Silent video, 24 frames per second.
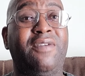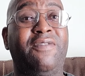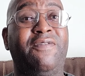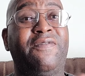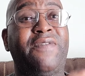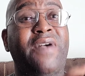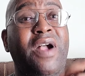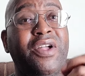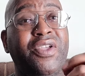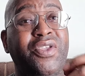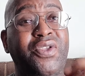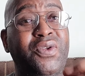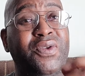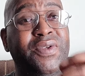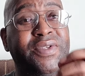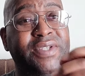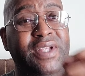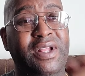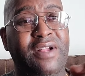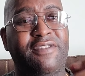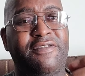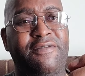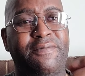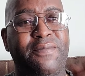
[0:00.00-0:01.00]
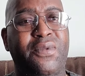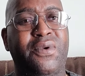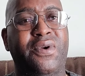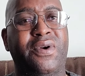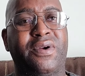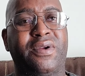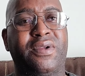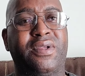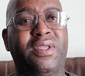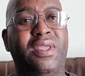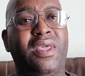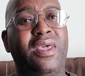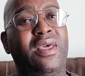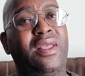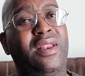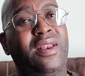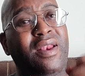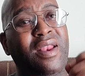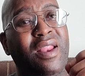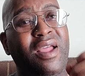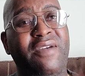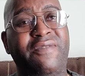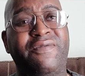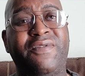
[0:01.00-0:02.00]
Value yourself more.
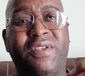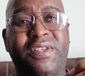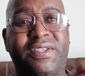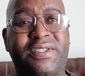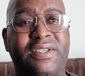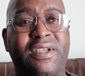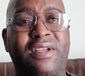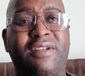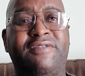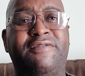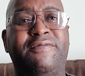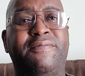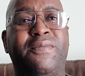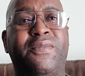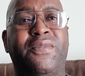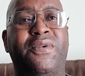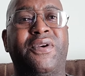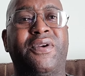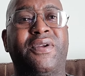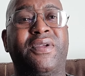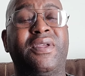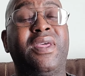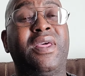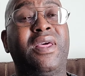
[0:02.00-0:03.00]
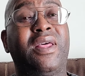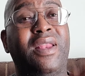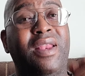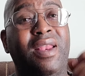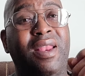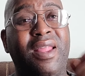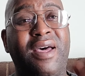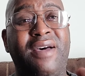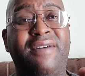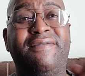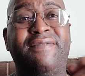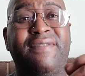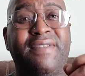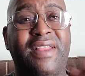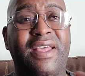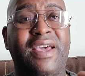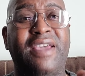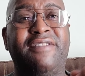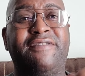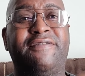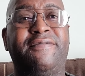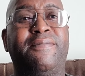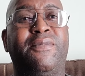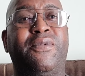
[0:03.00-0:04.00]
Love yourself more. Love
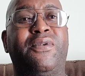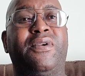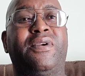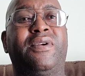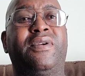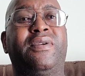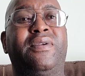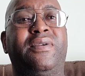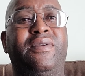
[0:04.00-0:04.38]
life more.